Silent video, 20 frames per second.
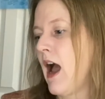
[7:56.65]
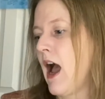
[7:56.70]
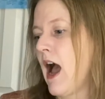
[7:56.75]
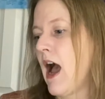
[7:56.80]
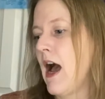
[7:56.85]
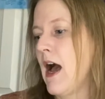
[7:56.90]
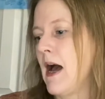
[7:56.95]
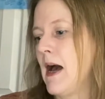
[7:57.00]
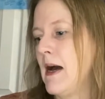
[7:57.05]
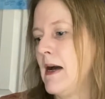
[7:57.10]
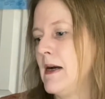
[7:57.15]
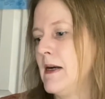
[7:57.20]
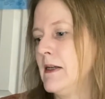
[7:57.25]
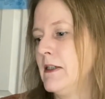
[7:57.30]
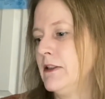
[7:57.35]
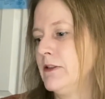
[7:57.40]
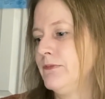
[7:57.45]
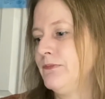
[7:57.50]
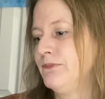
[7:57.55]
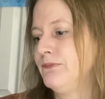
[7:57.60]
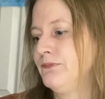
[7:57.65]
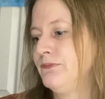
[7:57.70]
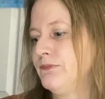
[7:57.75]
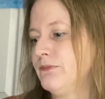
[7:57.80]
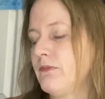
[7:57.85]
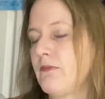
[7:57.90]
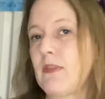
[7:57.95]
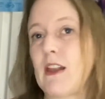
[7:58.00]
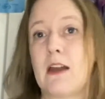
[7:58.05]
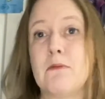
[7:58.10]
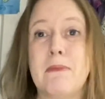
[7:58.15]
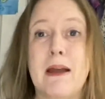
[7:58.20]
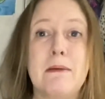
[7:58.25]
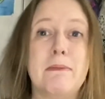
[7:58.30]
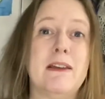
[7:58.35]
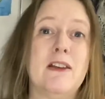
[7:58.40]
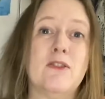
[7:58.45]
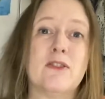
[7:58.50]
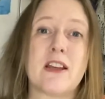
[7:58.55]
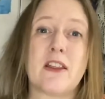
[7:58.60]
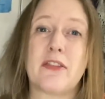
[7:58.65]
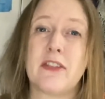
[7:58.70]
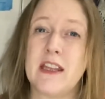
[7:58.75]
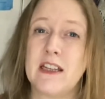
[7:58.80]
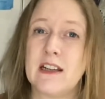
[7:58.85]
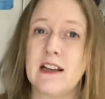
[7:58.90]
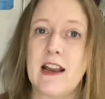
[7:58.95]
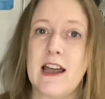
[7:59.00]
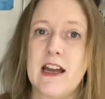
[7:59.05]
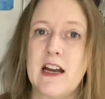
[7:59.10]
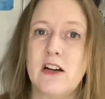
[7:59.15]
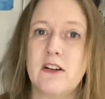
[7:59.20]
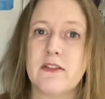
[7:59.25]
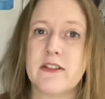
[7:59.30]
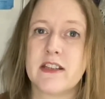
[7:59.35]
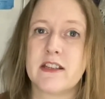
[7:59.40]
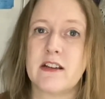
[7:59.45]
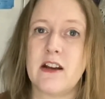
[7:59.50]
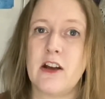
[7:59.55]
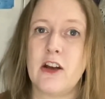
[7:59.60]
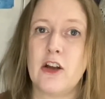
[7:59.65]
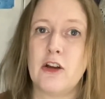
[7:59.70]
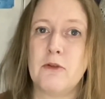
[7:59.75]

and maybe use a thinner layer of snow,